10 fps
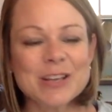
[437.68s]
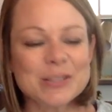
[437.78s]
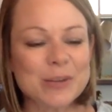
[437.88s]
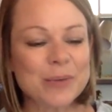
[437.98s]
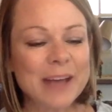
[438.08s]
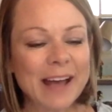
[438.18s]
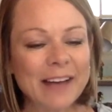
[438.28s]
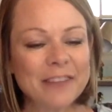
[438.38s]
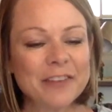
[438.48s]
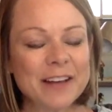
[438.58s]
So we
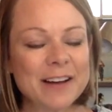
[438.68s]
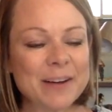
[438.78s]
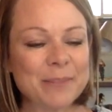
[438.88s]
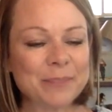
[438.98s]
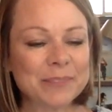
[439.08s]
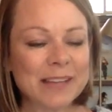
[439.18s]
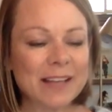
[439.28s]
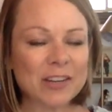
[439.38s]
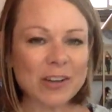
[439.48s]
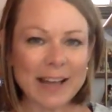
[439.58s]
have um,
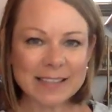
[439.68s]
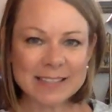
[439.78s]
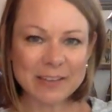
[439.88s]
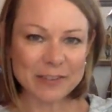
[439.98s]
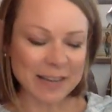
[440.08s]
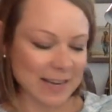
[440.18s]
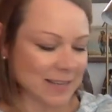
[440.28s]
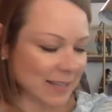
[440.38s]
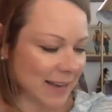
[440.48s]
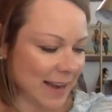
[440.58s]
a little activity
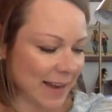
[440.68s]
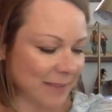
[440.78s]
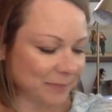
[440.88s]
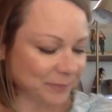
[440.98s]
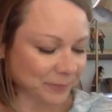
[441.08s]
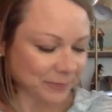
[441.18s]
today,